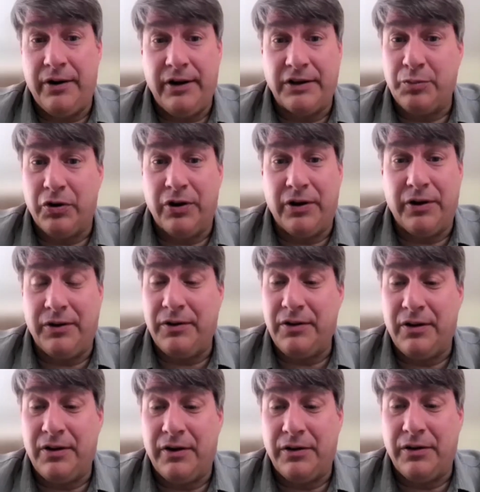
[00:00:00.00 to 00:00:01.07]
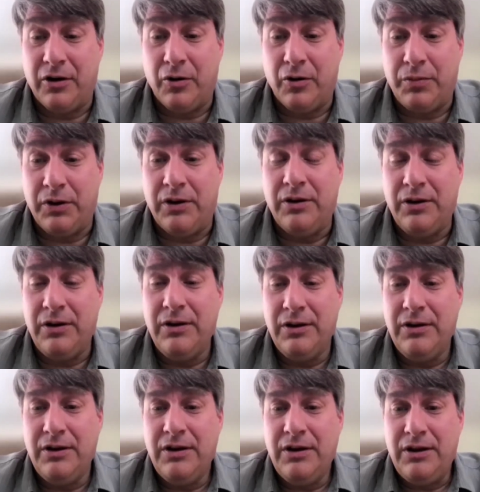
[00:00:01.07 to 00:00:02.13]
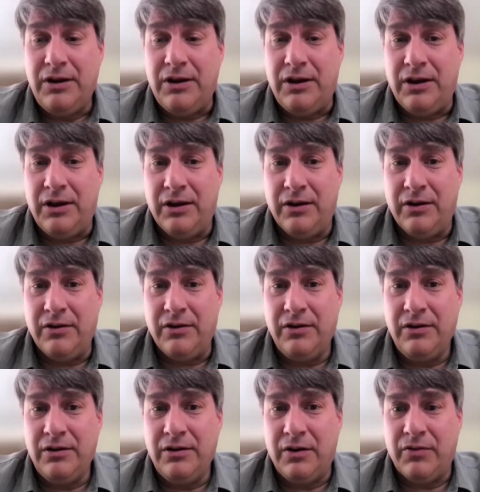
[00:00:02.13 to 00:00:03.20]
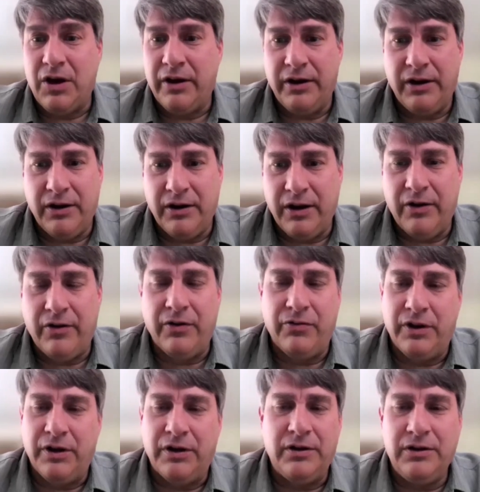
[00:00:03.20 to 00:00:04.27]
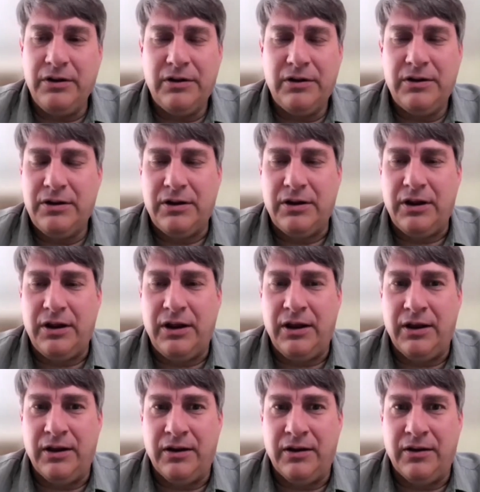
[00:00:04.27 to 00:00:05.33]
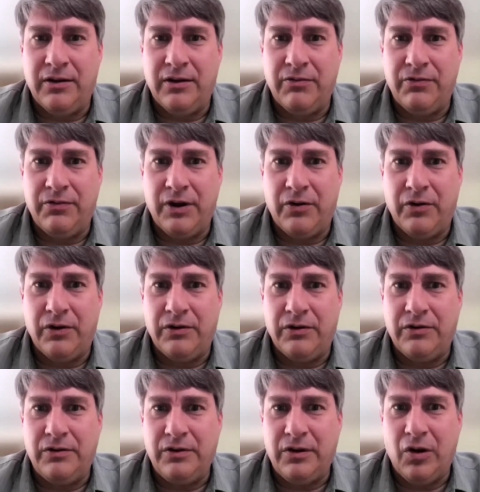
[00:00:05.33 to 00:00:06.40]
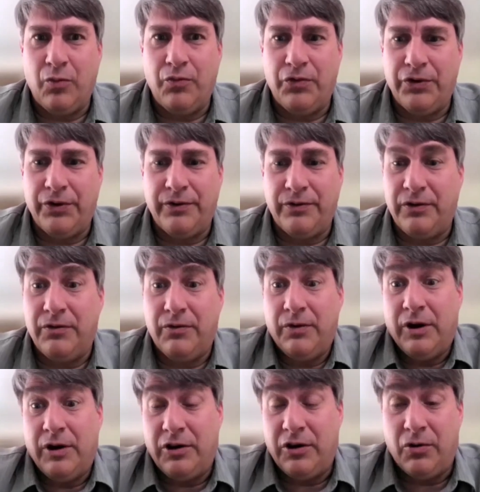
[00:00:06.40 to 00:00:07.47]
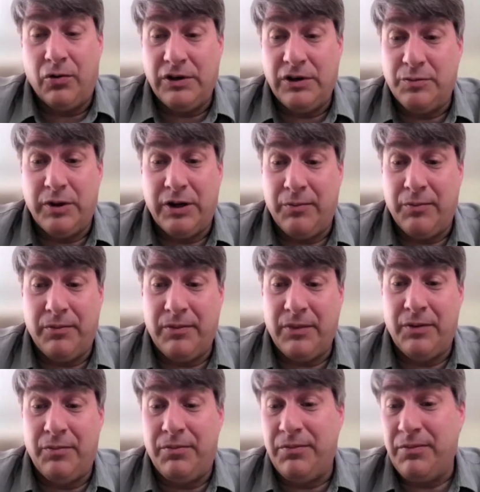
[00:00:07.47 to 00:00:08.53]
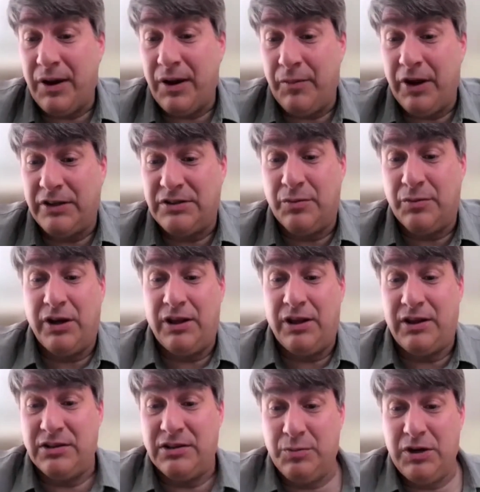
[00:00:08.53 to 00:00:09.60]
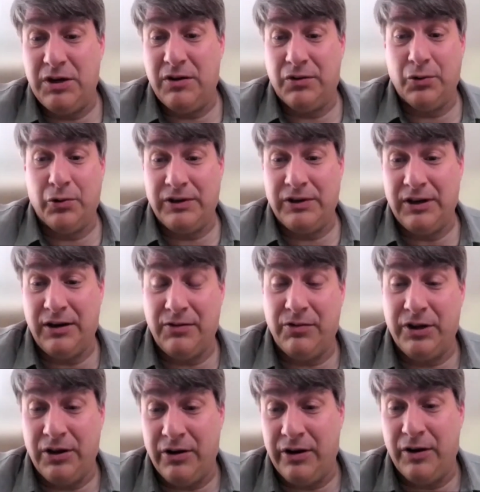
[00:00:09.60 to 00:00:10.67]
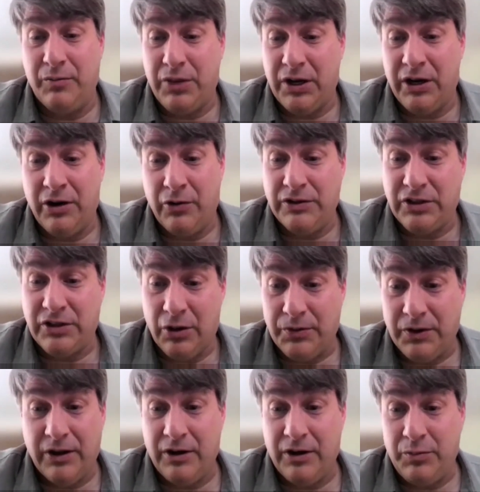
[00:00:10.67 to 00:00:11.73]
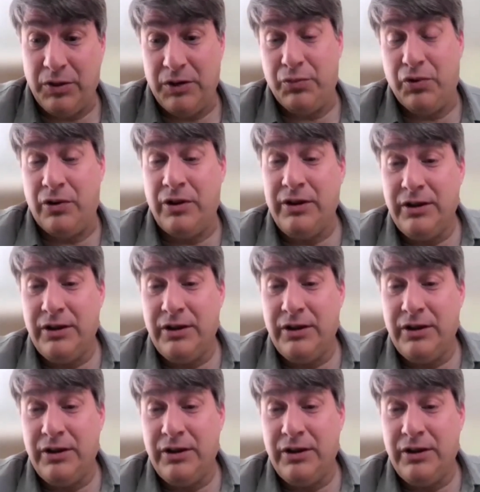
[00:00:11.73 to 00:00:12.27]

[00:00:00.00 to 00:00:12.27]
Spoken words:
expert on therapy, and I've gone in and out of it, and I've found it helpful to varying degrees, but I'm not somebody that can speak authoritatively on it, but I know it's helped a lot of people.